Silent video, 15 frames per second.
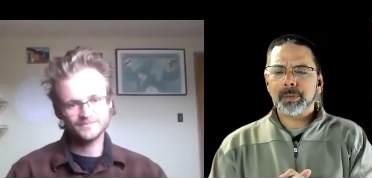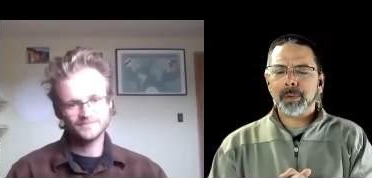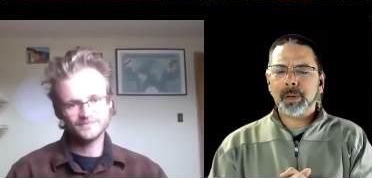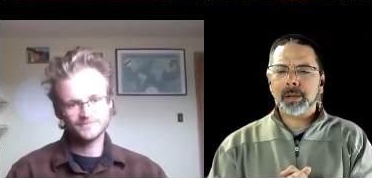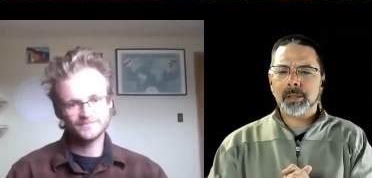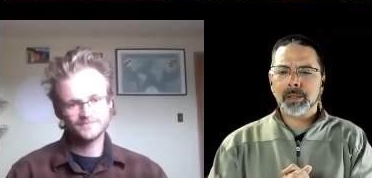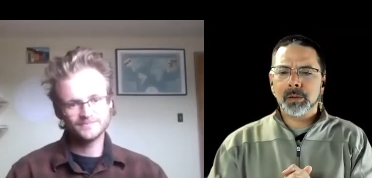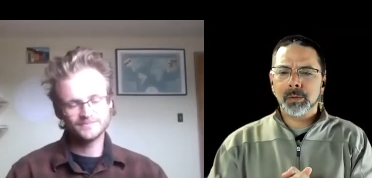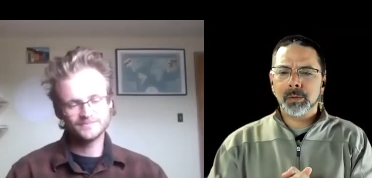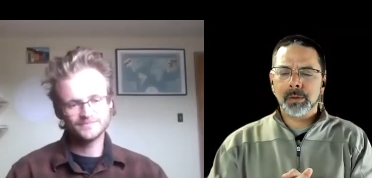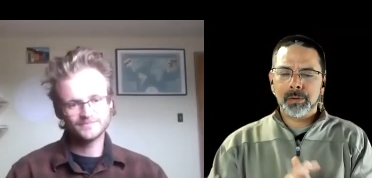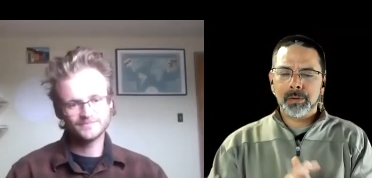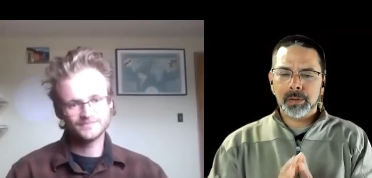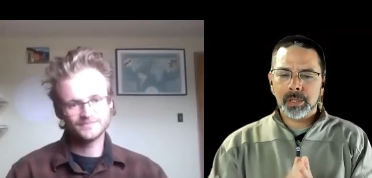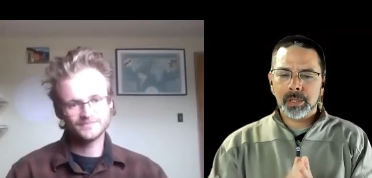Speaker 1: response do? If
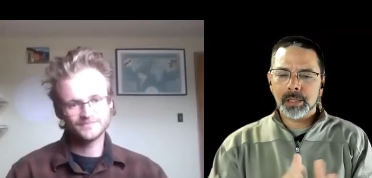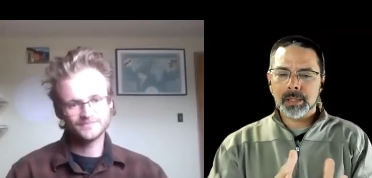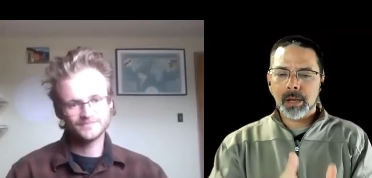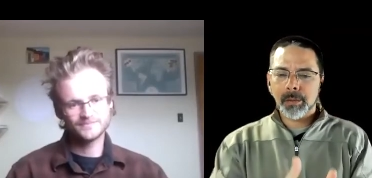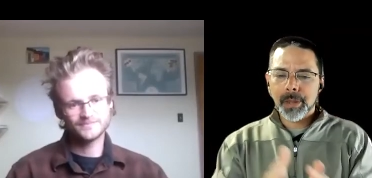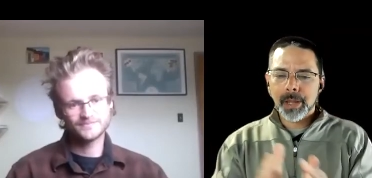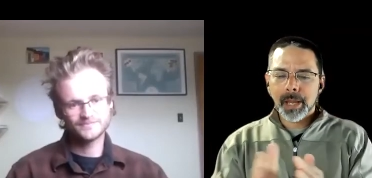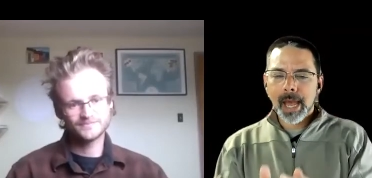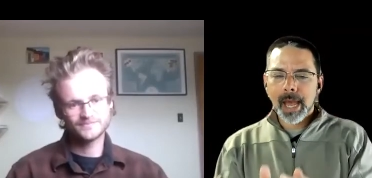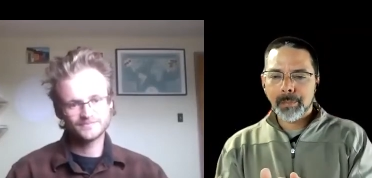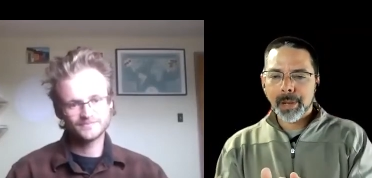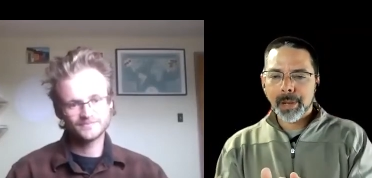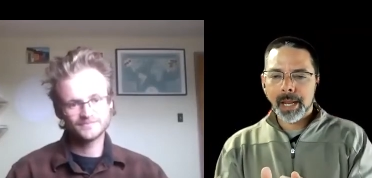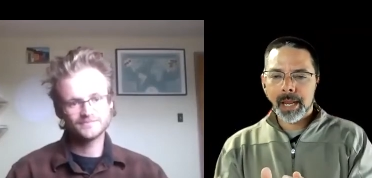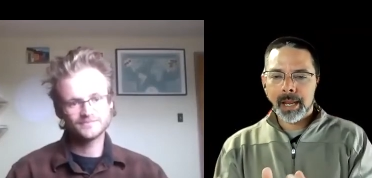you see something
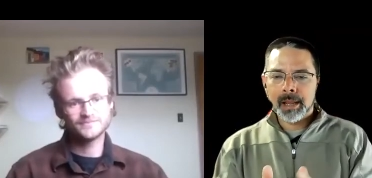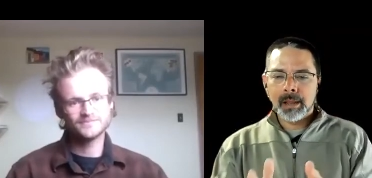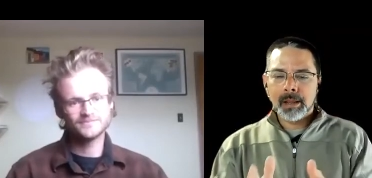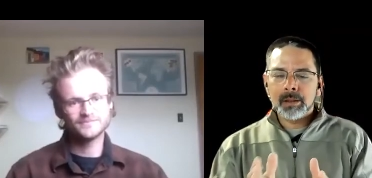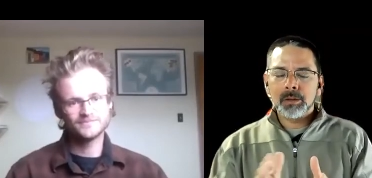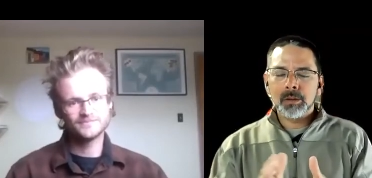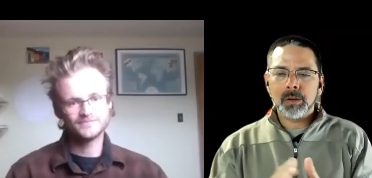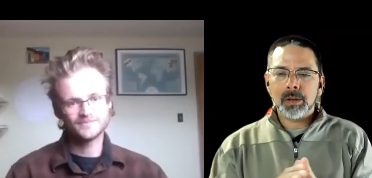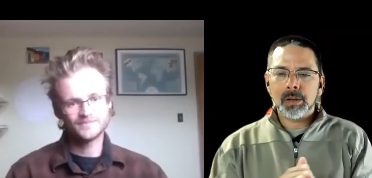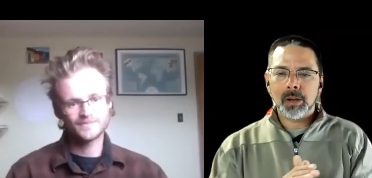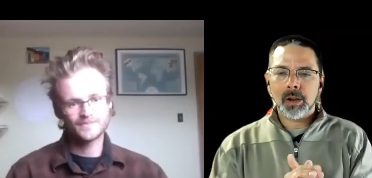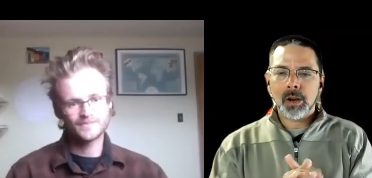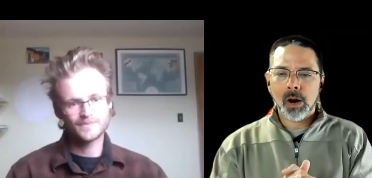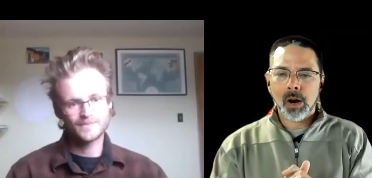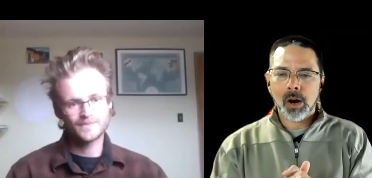happening, you can
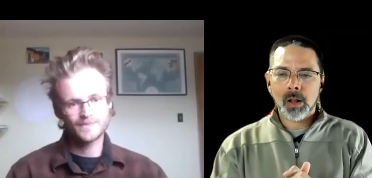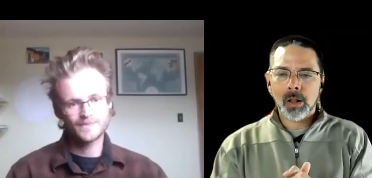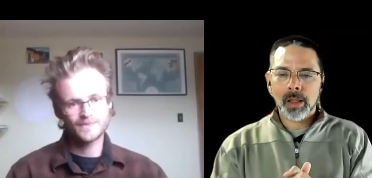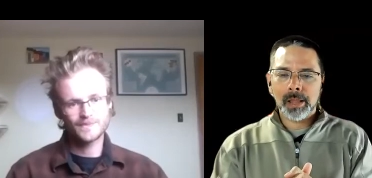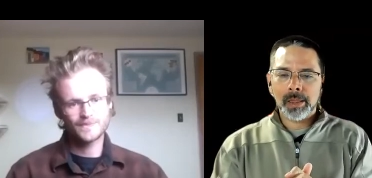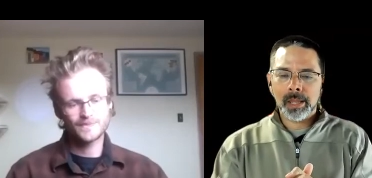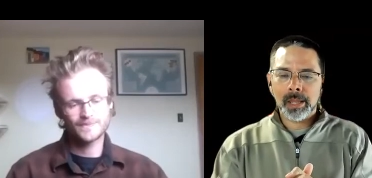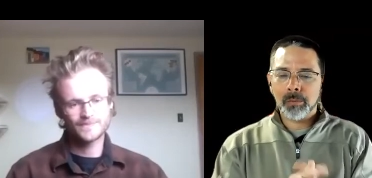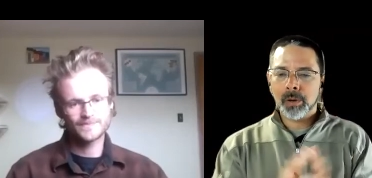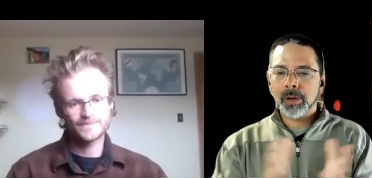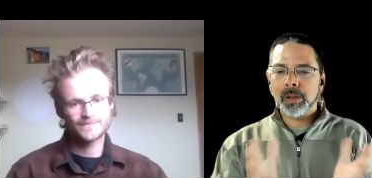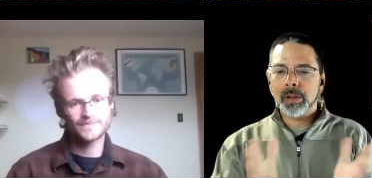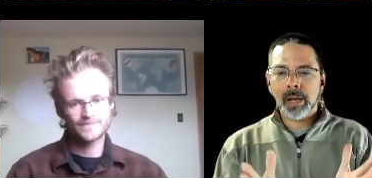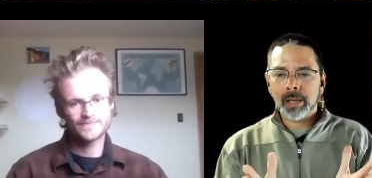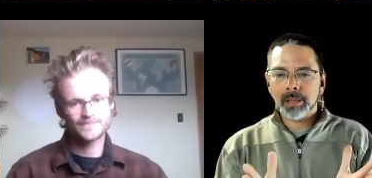call, and then what do
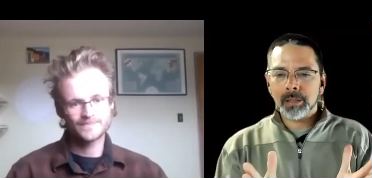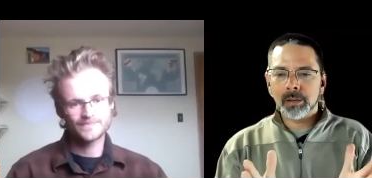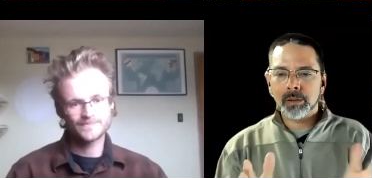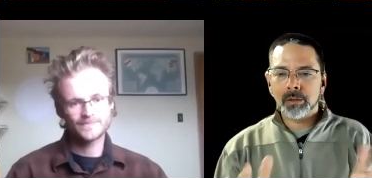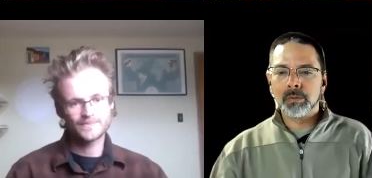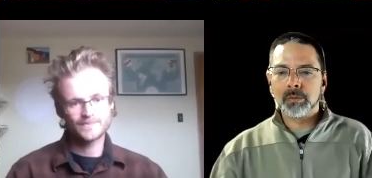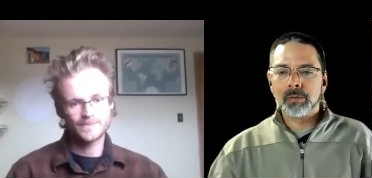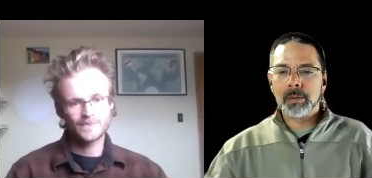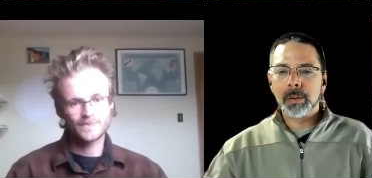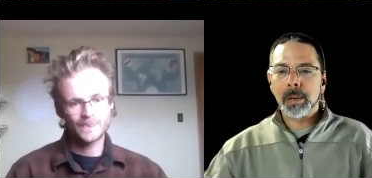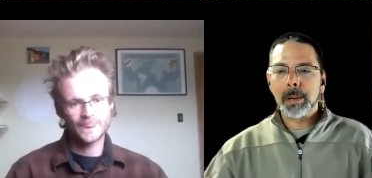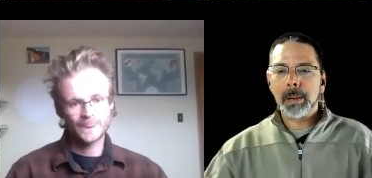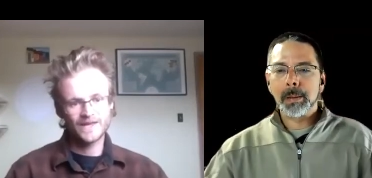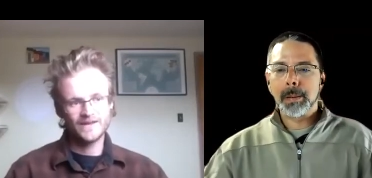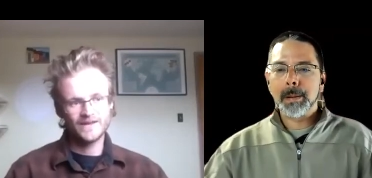you guys do?
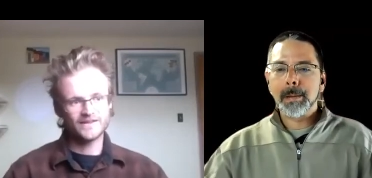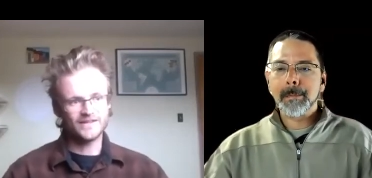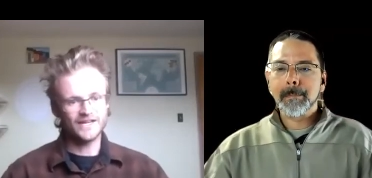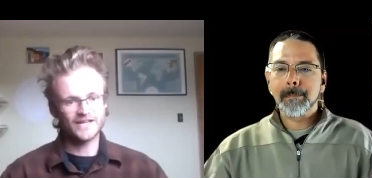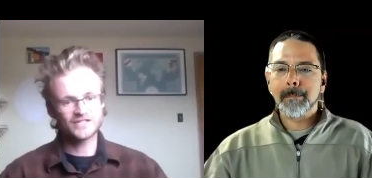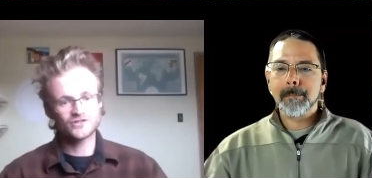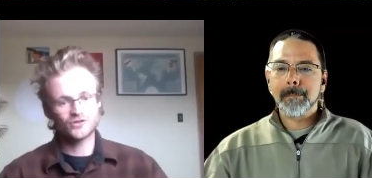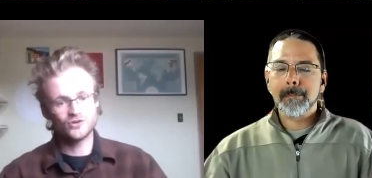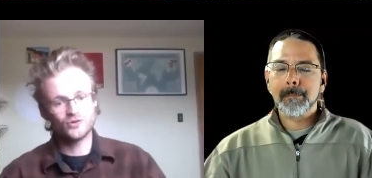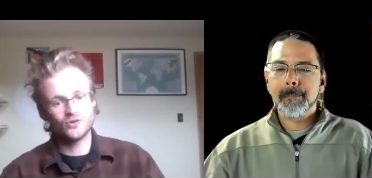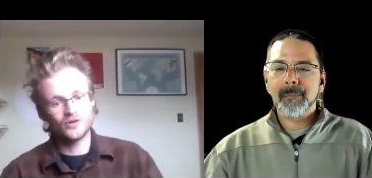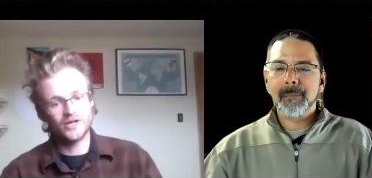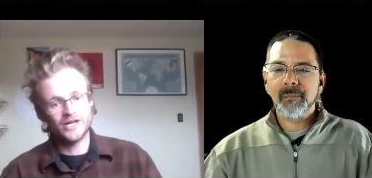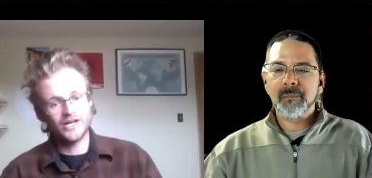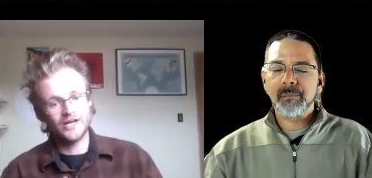
Speaker 2: Yeah, so
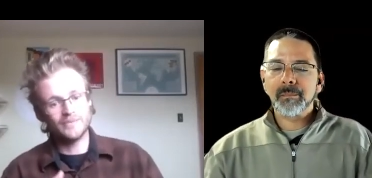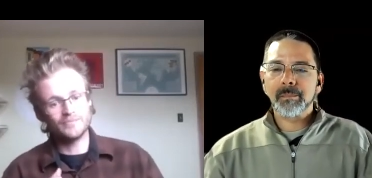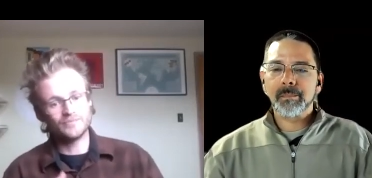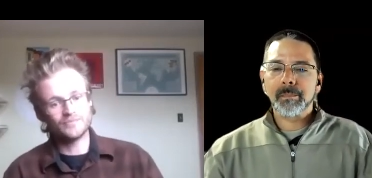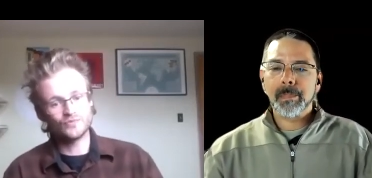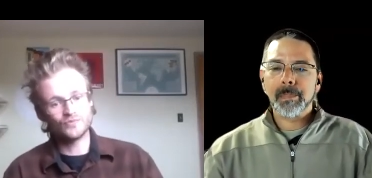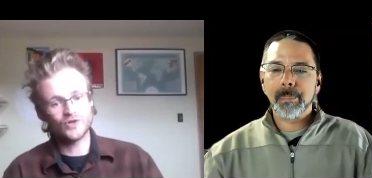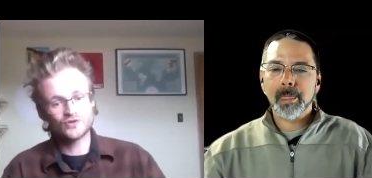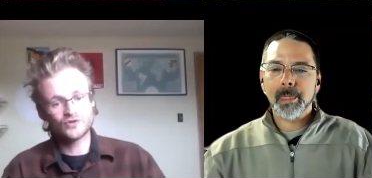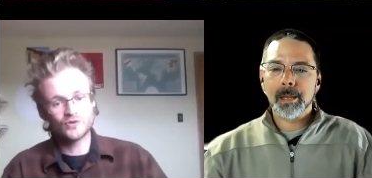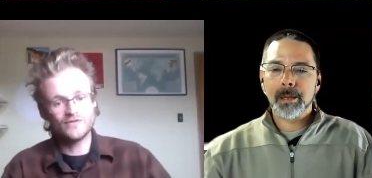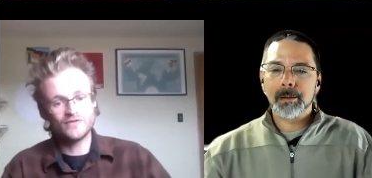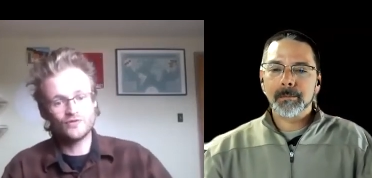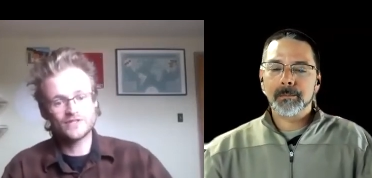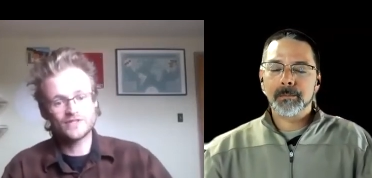um, we have
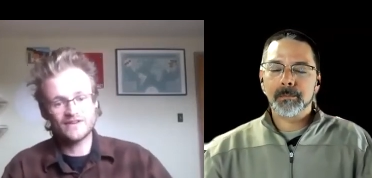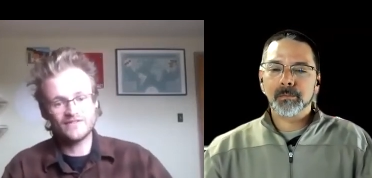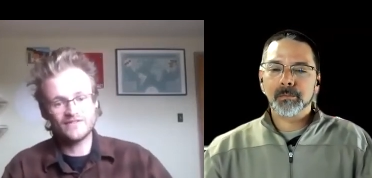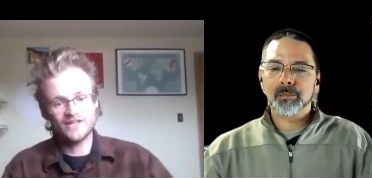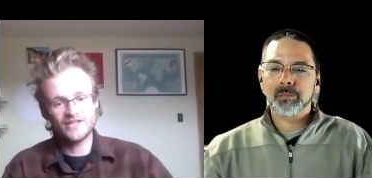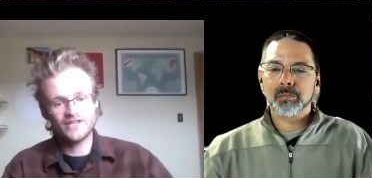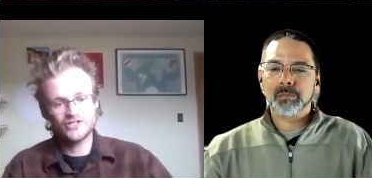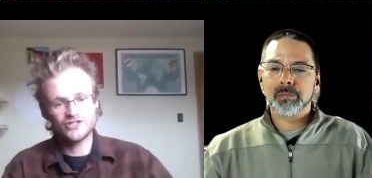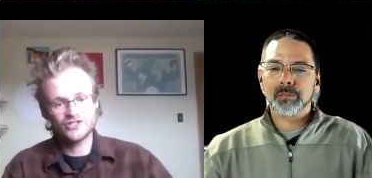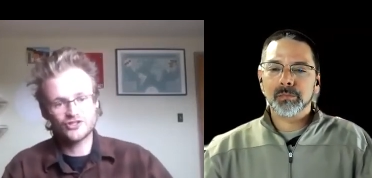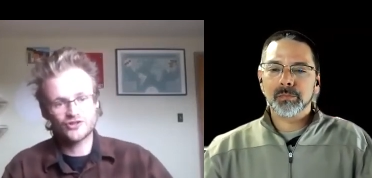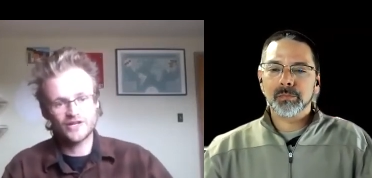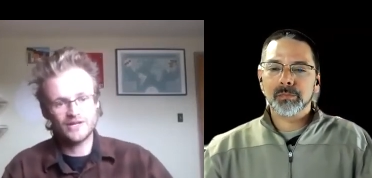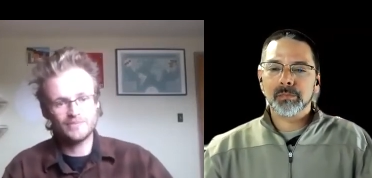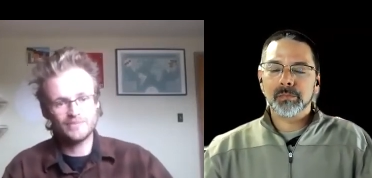24 7
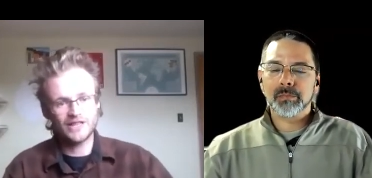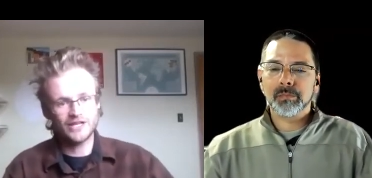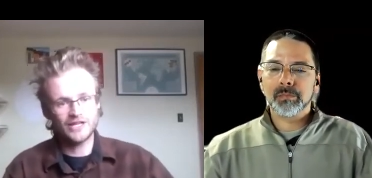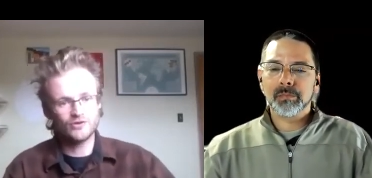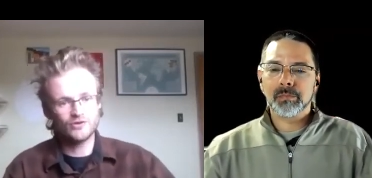trained bilingual